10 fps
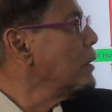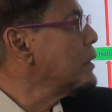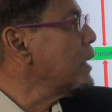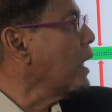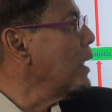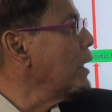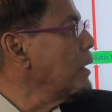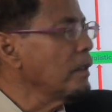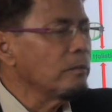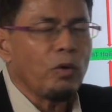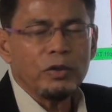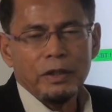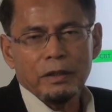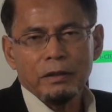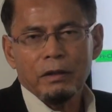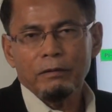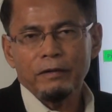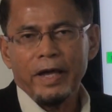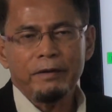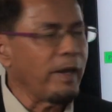secular model of
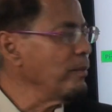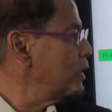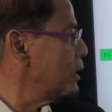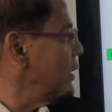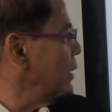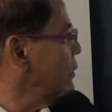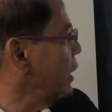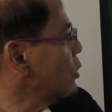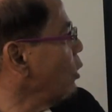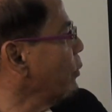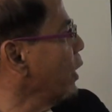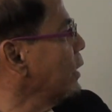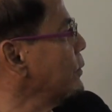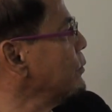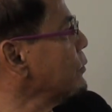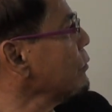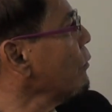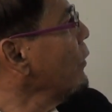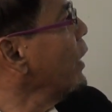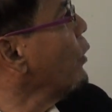life. That means they stop here,
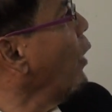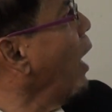they go